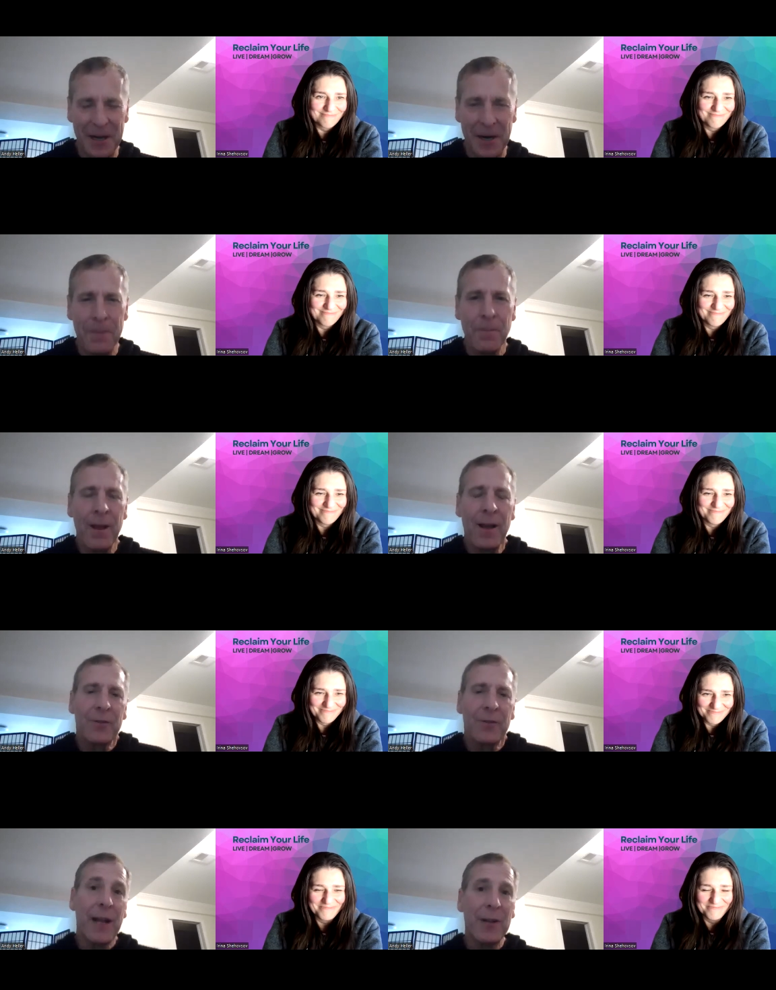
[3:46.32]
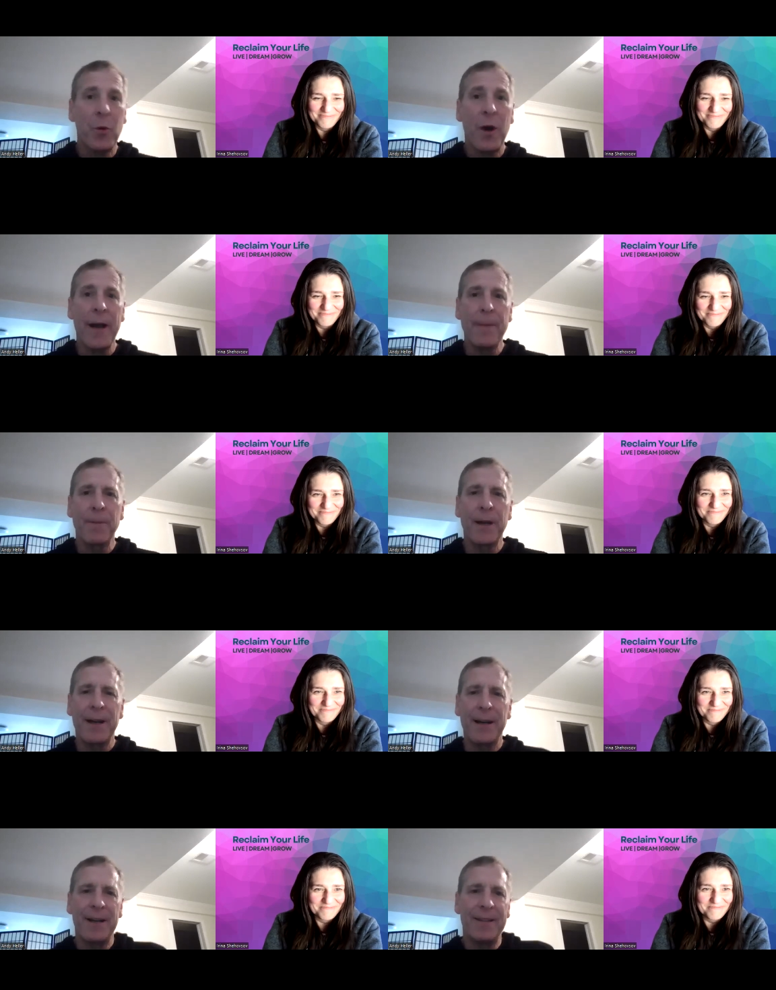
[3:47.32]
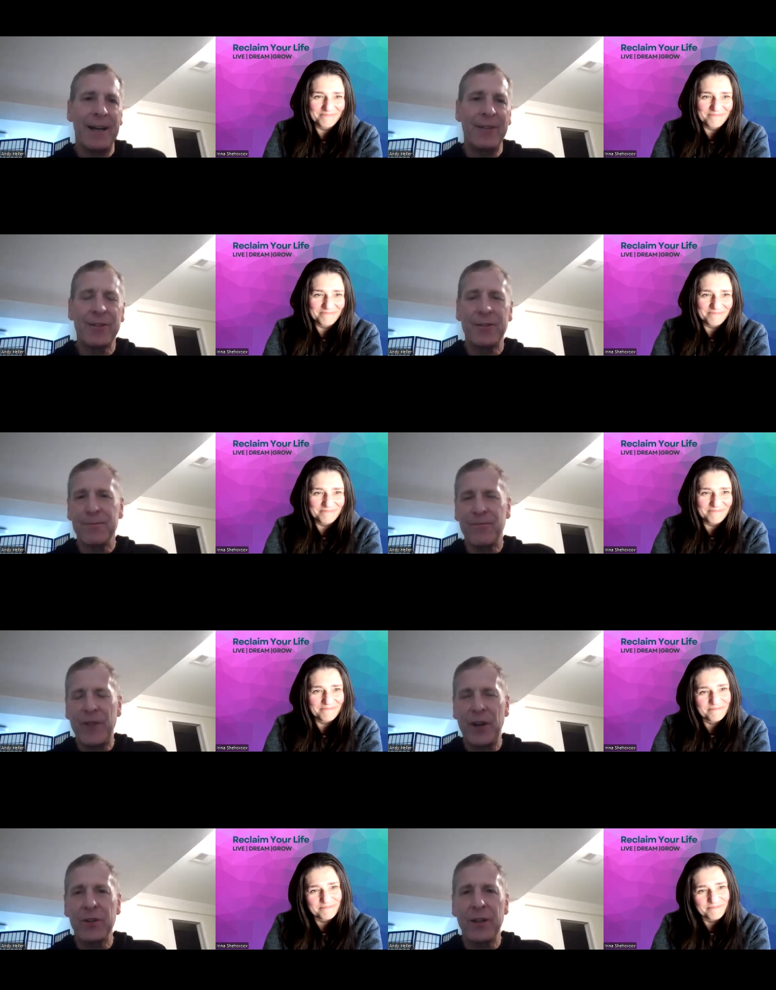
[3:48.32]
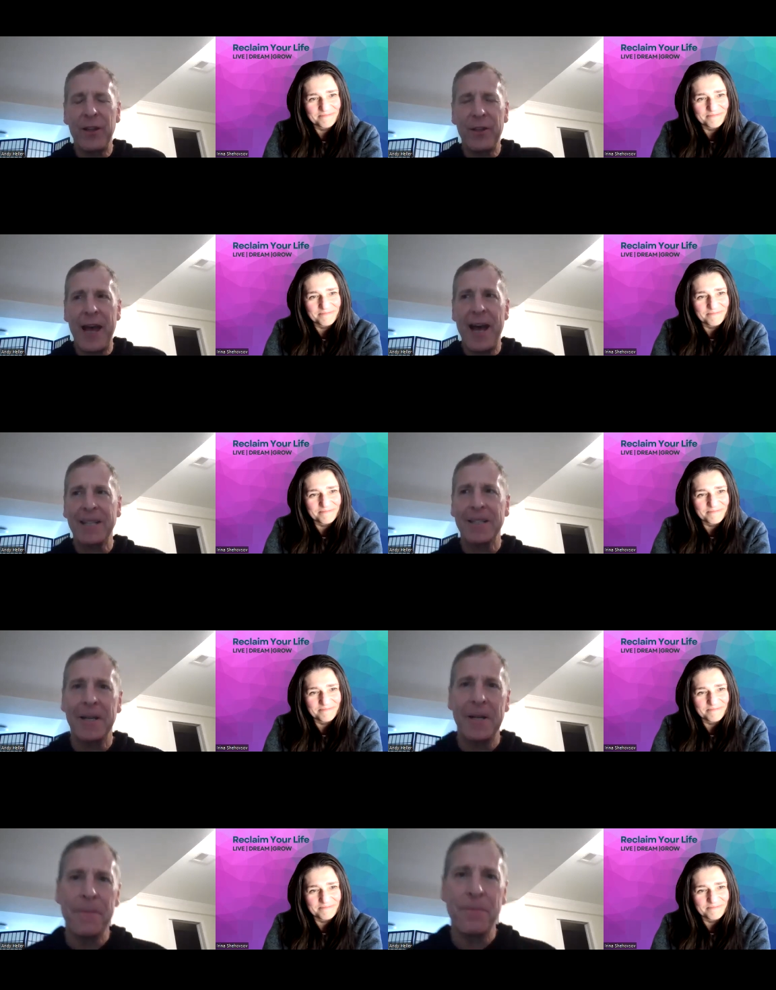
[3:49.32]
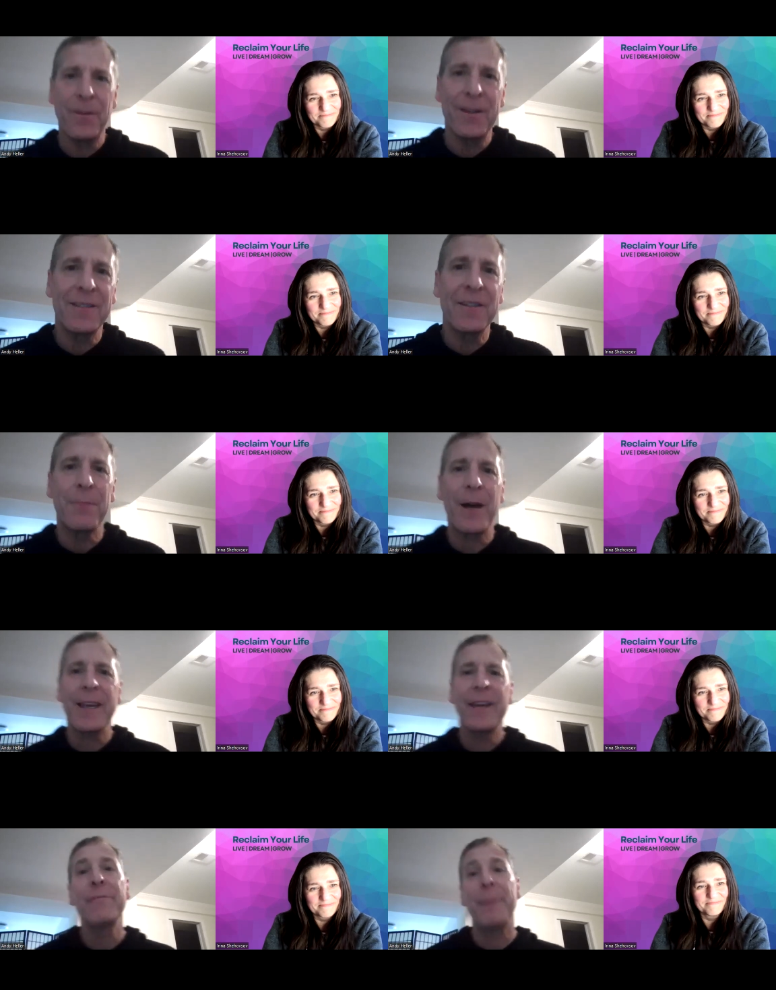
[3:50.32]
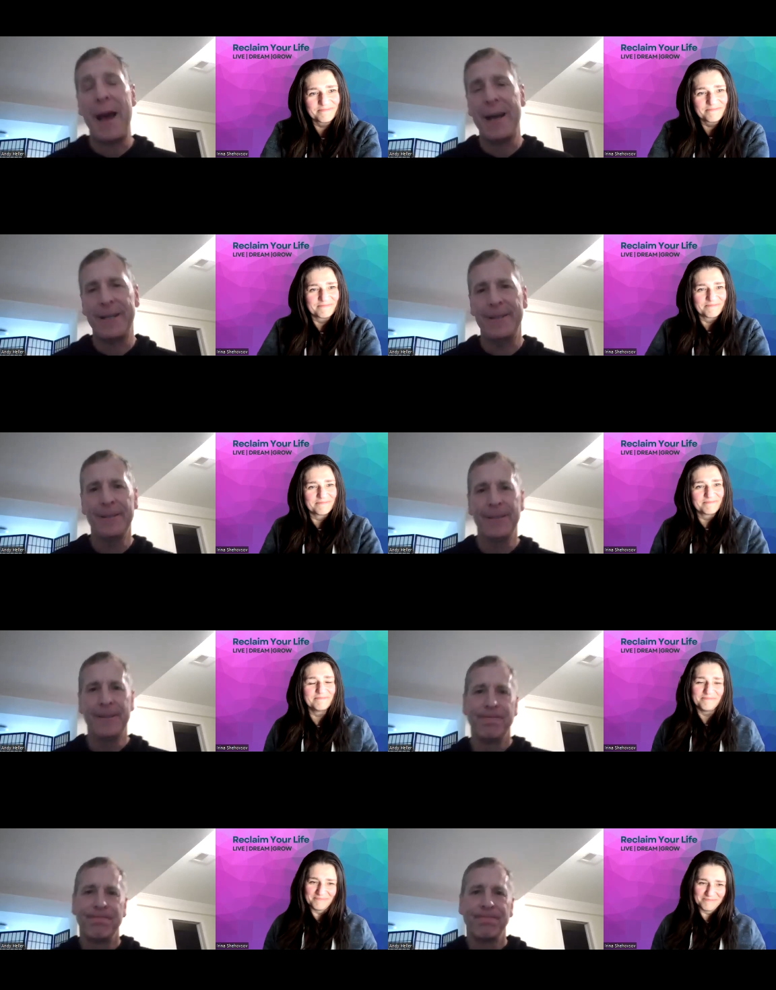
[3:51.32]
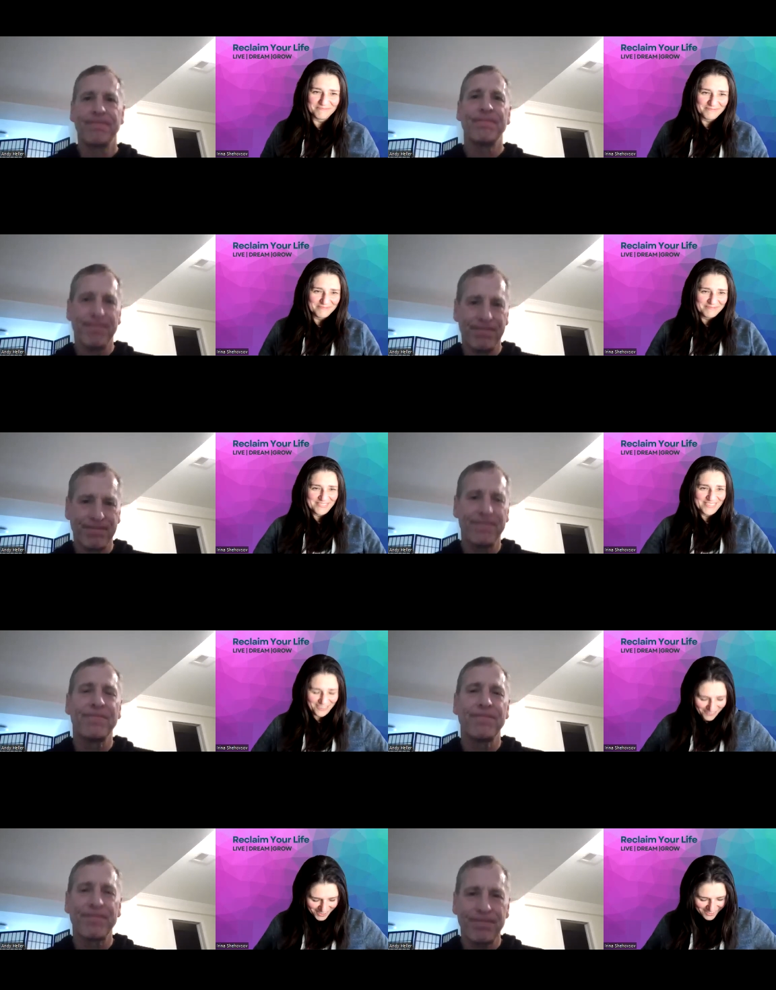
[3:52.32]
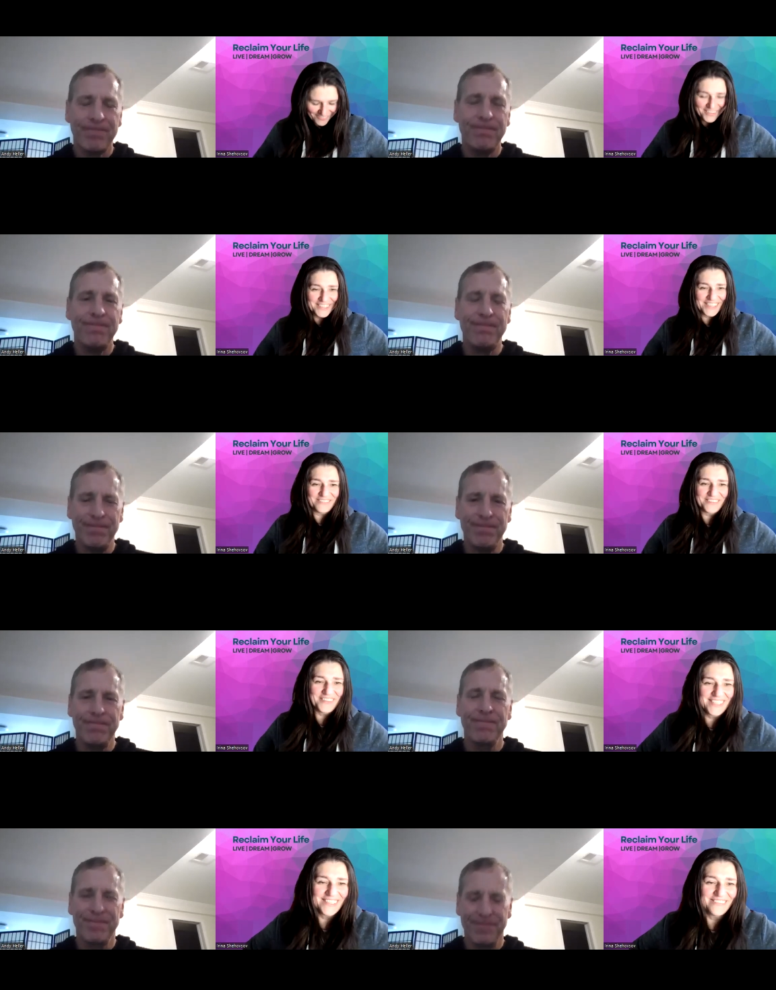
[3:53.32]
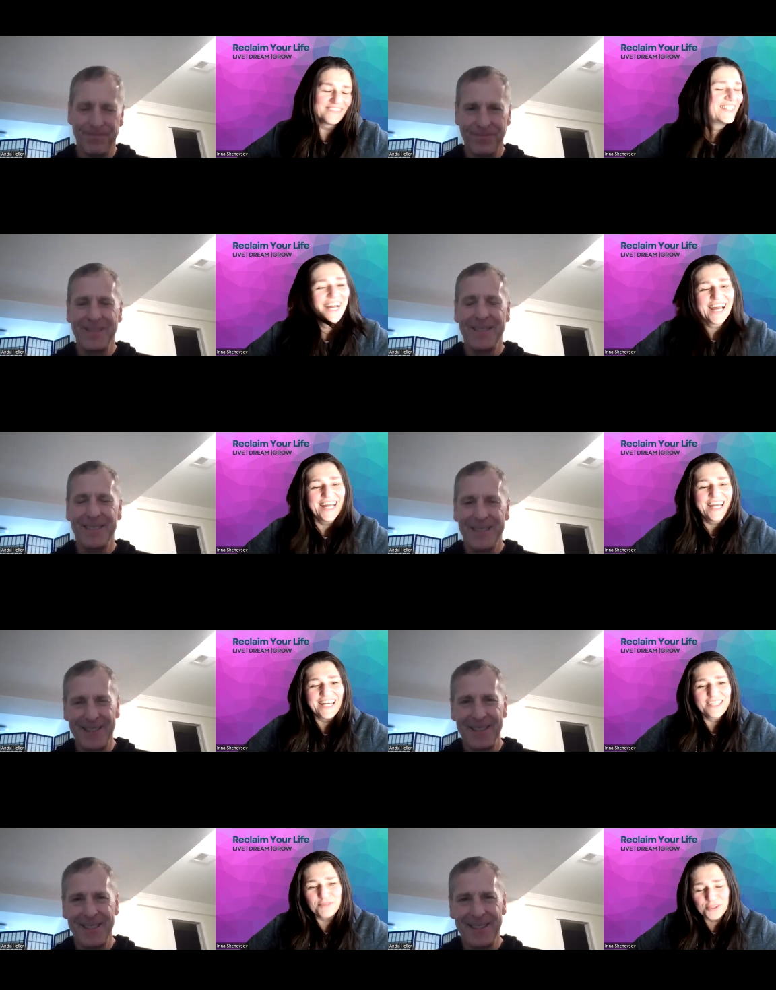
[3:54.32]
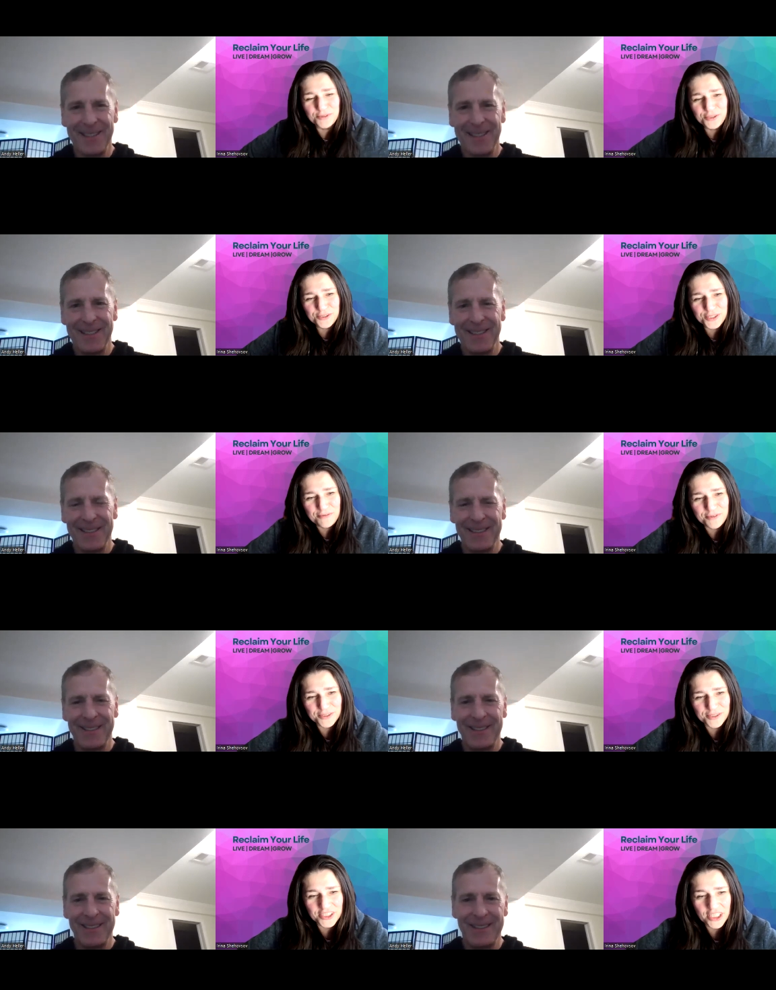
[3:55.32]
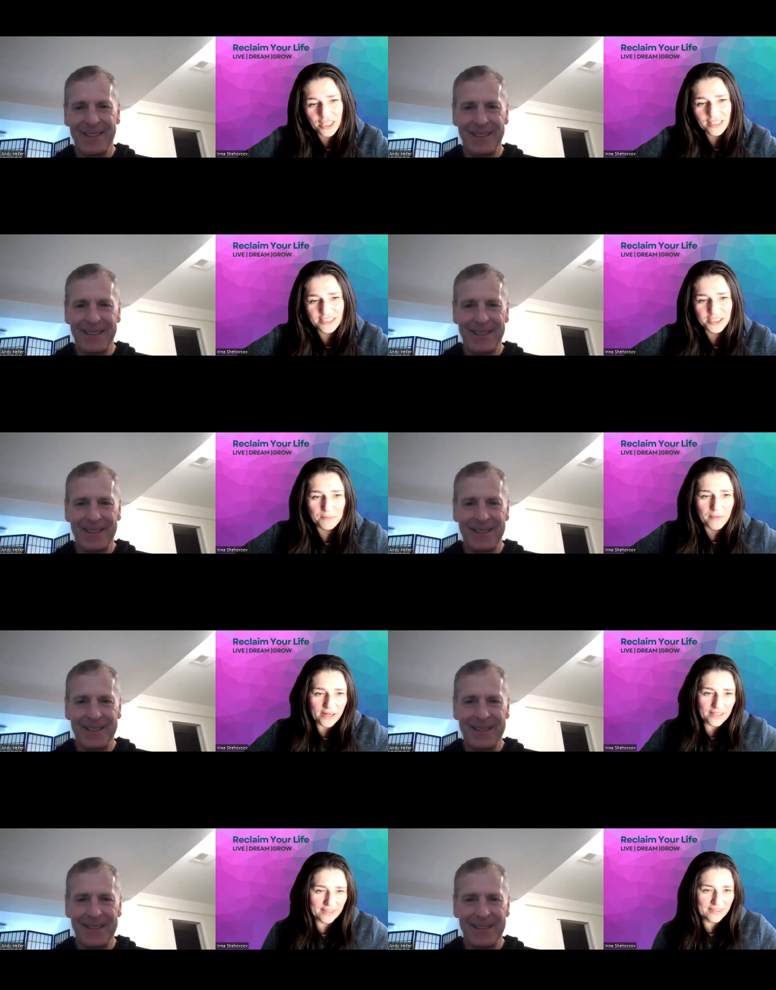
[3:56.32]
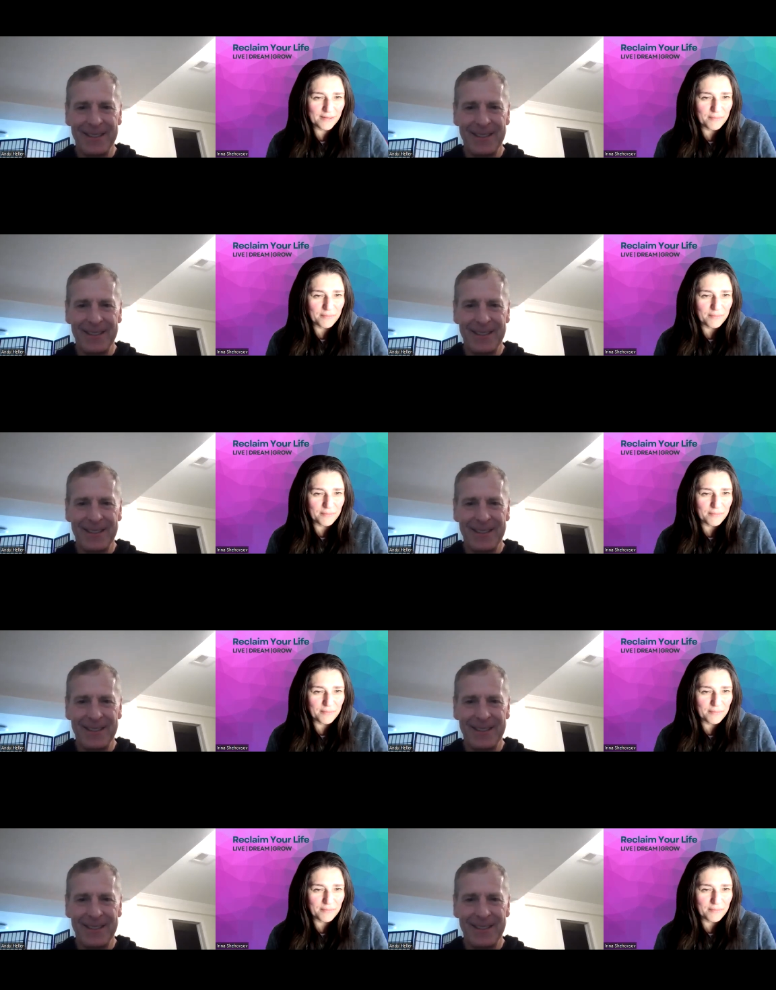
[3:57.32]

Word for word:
Speaker 1: why uh, I just felt that um, this is my give back.
Speaker 2: Awesome, awesome. And what would you say was the challenging part about writing?